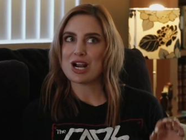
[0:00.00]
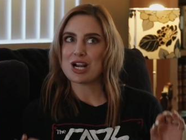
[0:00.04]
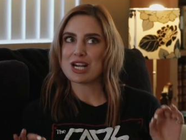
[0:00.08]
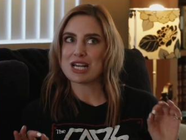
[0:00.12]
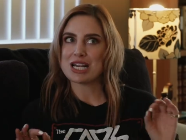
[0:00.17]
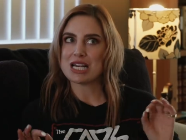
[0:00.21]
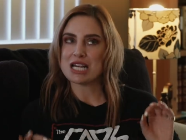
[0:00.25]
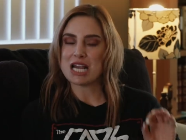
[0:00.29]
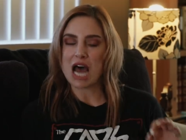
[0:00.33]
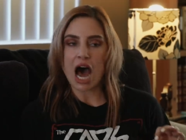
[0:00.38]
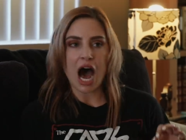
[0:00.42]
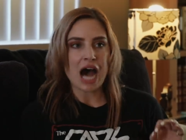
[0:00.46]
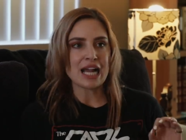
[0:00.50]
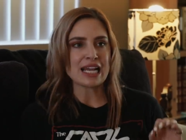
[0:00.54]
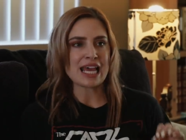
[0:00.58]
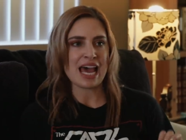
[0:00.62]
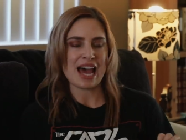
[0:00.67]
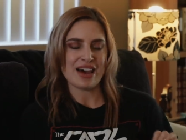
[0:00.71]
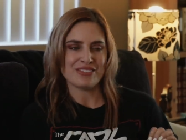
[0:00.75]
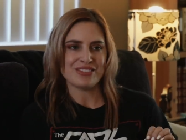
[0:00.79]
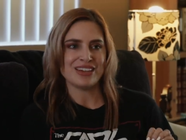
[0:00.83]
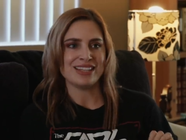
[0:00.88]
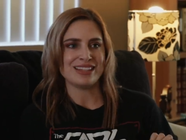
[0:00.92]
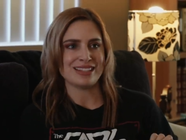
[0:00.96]
are not
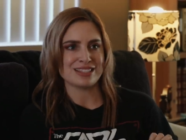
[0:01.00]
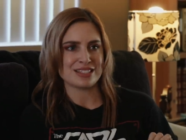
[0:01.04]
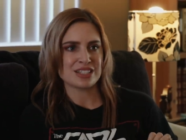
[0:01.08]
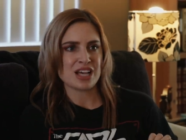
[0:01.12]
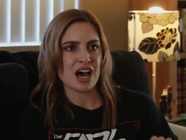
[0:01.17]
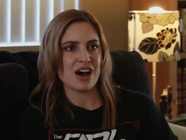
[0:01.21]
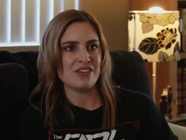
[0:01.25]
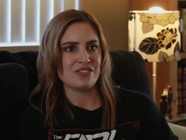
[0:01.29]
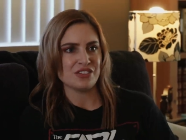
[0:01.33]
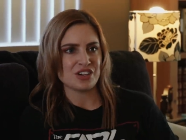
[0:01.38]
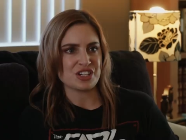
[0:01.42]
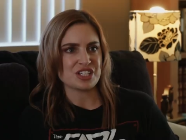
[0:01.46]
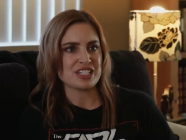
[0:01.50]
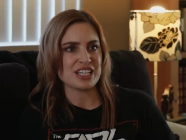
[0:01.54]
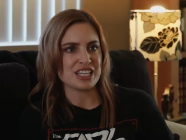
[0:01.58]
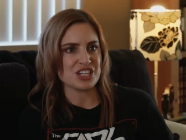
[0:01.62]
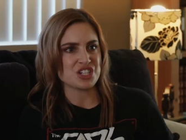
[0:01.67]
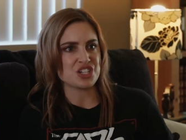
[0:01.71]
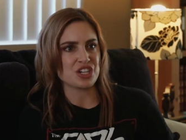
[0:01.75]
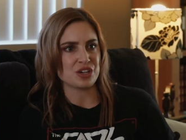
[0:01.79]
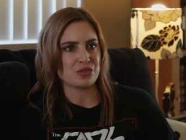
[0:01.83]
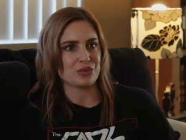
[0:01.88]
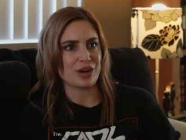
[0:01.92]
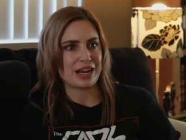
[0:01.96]
having this
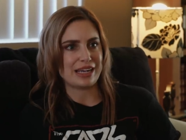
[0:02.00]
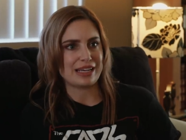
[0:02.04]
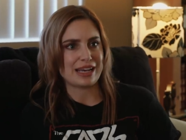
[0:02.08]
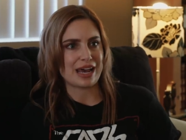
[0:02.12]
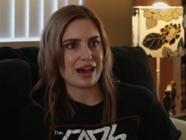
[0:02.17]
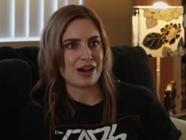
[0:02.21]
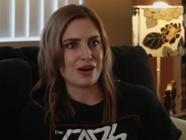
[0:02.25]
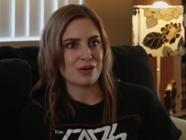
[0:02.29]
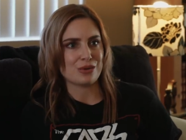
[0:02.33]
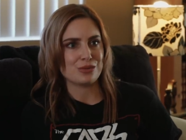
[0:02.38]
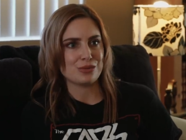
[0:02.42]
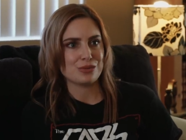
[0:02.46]
conversation right now.